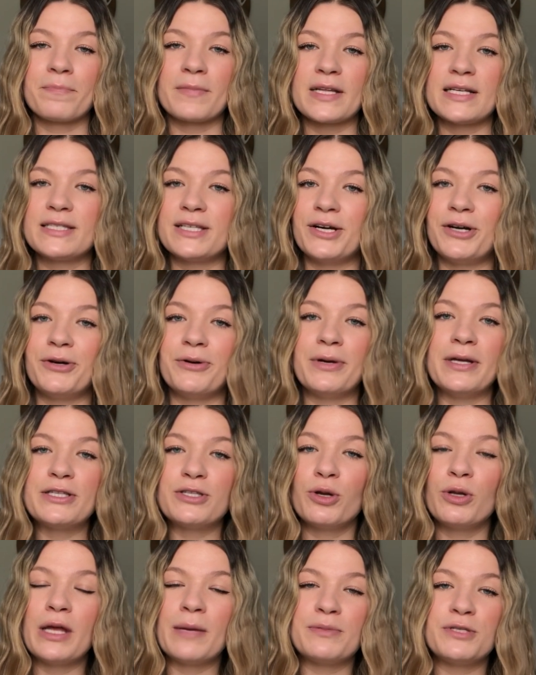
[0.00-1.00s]
So it's
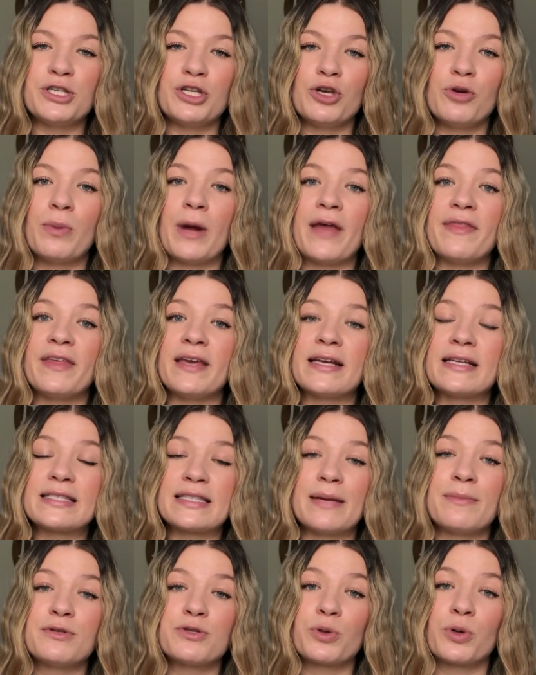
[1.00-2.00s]
totally up to you, but I think
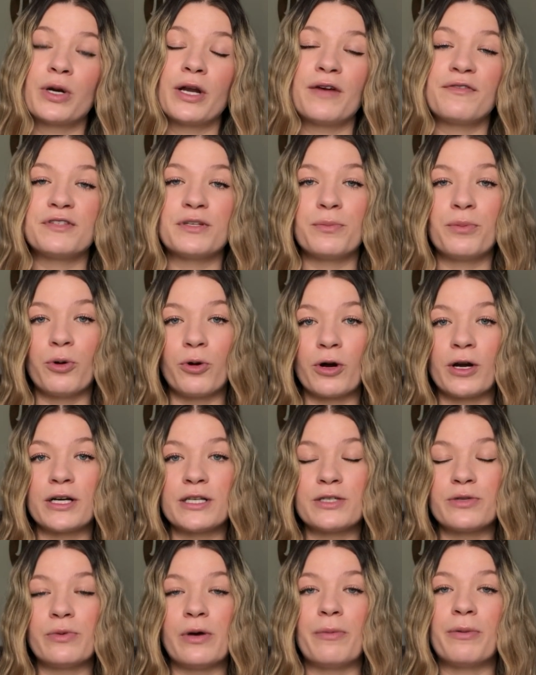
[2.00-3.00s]
some sort of support
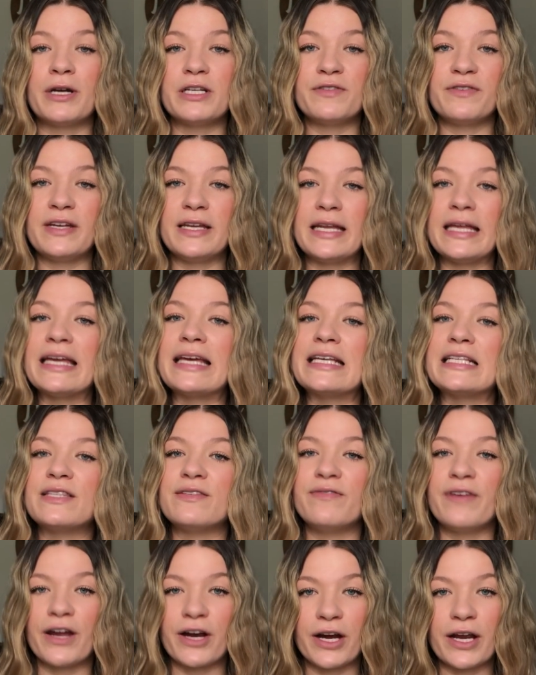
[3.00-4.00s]
while breastfeeding is
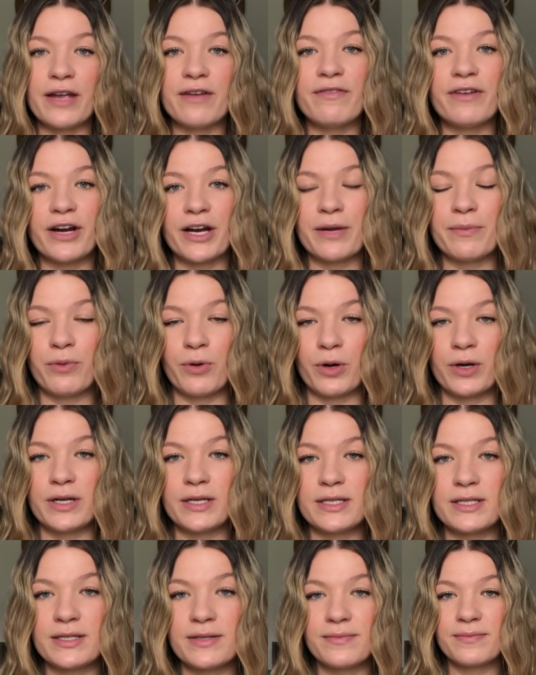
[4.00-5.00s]
very, very
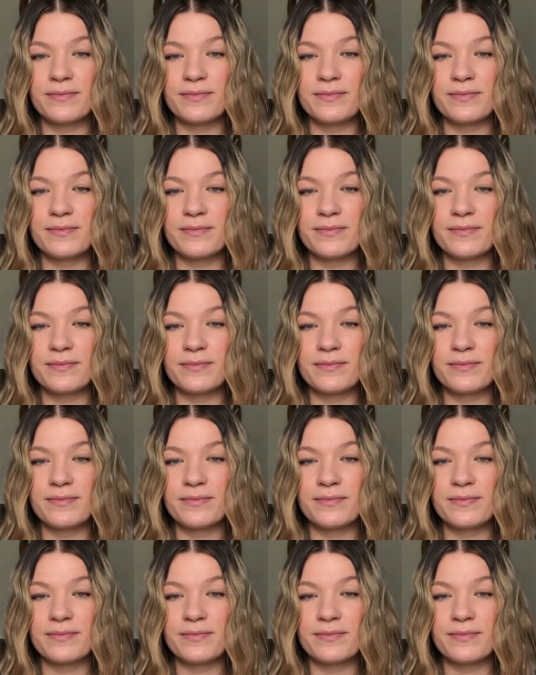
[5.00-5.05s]
important.